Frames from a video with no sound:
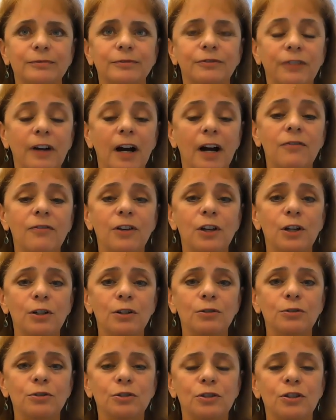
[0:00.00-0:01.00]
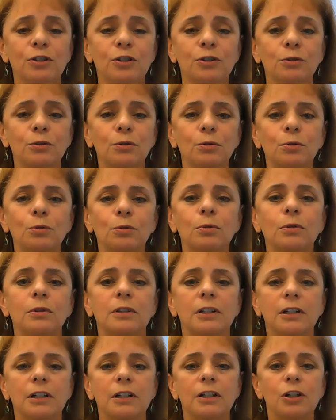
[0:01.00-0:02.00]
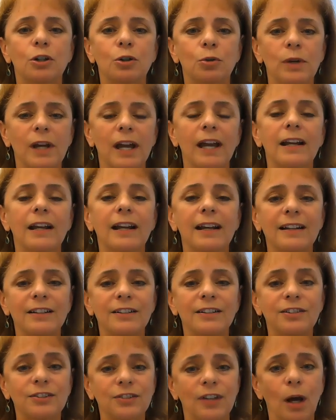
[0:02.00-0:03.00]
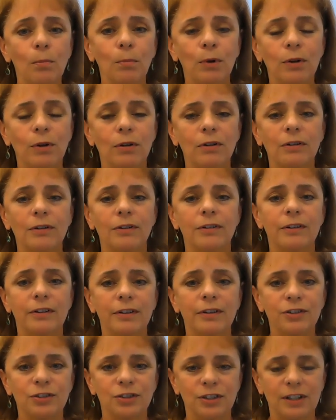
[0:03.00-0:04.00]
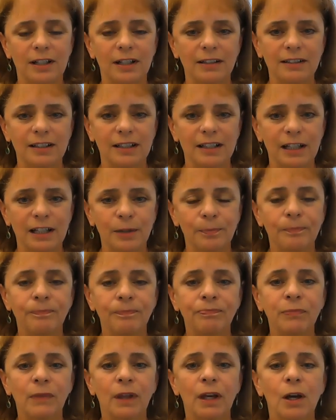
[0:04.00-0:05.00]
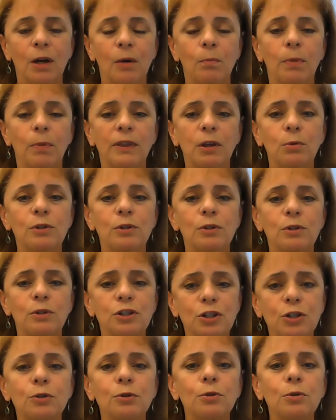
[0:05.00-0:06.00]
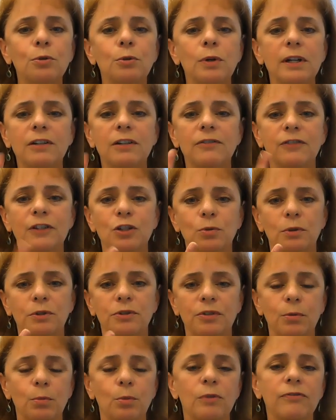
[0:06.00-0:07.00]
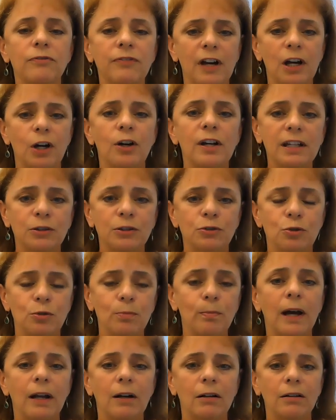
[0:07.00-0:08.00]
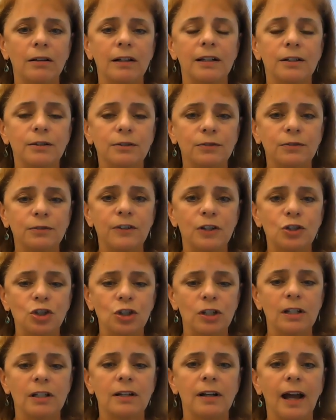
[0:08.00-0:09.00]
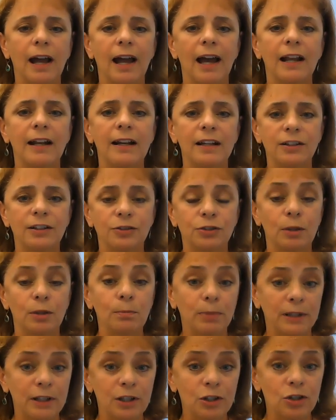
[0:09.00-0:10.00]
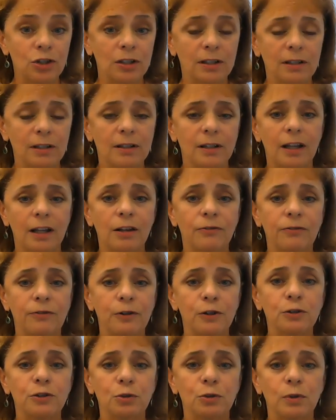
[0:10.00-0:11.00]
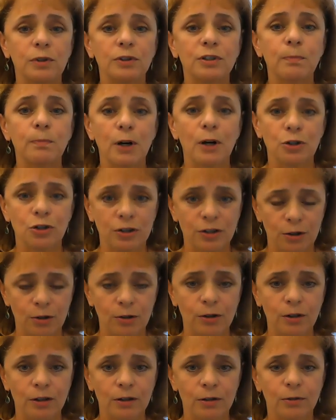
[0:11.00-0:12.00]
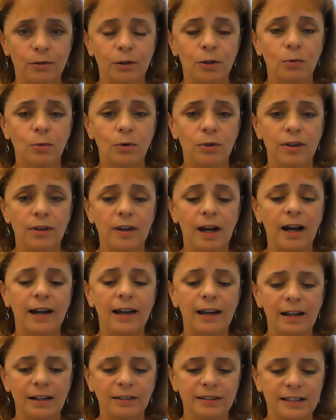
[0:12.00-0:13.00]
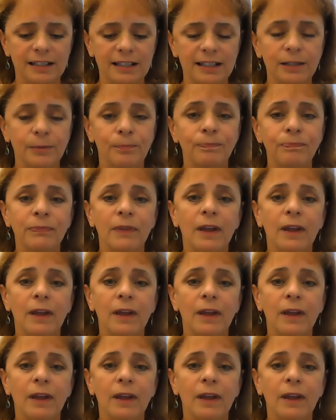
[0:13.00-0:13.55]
five years to create and assemble the CLD, but there were two individuals that were very instrumental in its vision and its completion. And the first was Marsha Turner with the IALD,